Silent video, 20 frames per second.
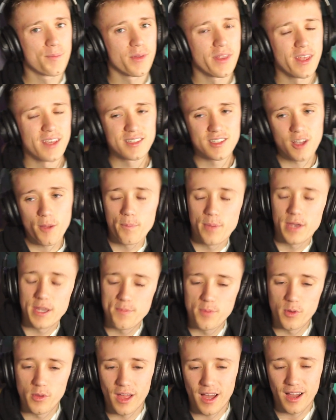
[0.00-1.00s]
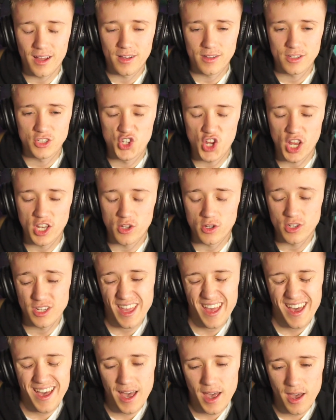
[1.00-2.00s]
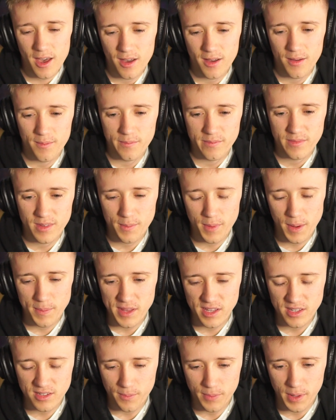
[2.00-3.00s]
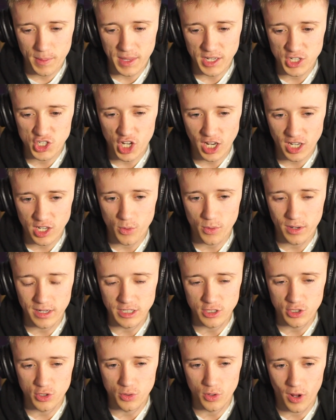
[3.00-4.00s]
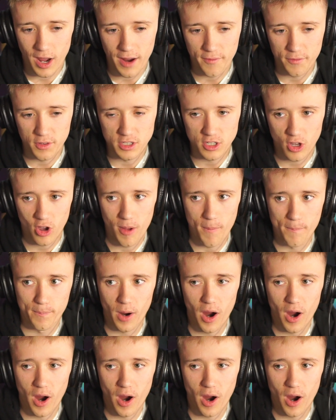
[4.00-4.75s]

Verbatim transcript: But there's some people that gen- yeah, there maybe there's some people that genuinely do not have the time.